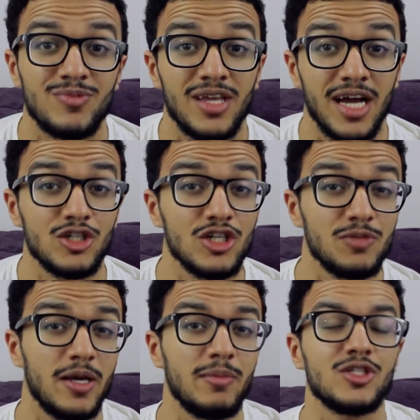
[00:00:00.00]

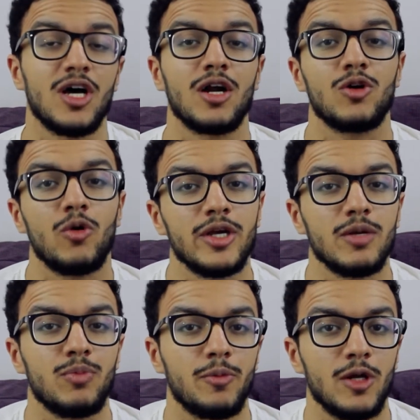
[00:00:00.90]
Cashless payments are growing
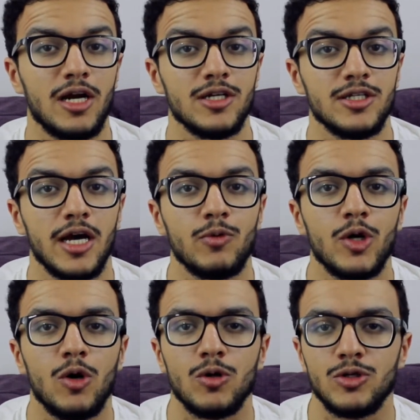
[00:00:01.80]
in popularity, and
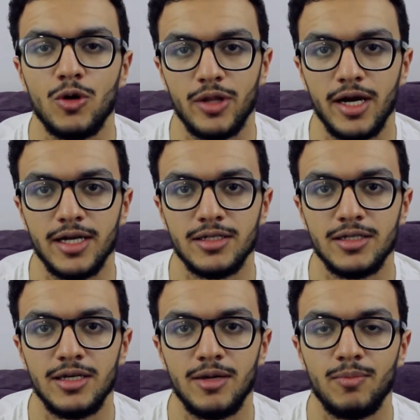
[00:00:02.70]
we all know that.
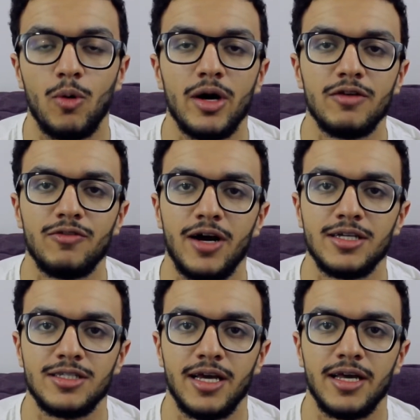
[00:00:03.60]
But what if I
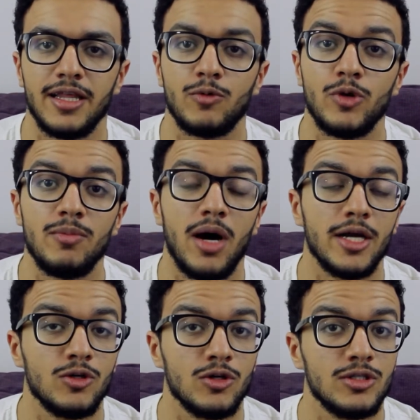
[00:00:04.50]
say that we
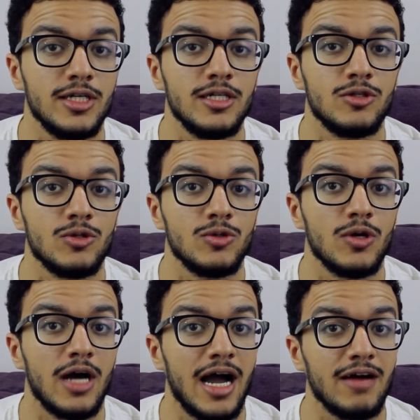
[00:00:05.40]
might not need to
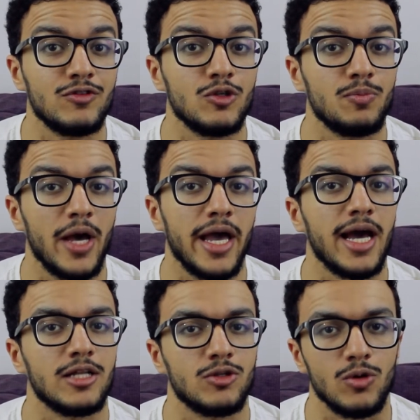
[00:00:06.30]
have to pay
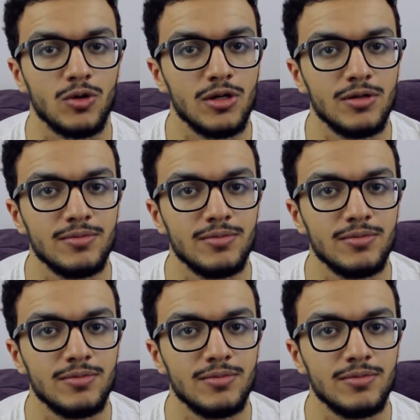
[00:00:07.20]
at all?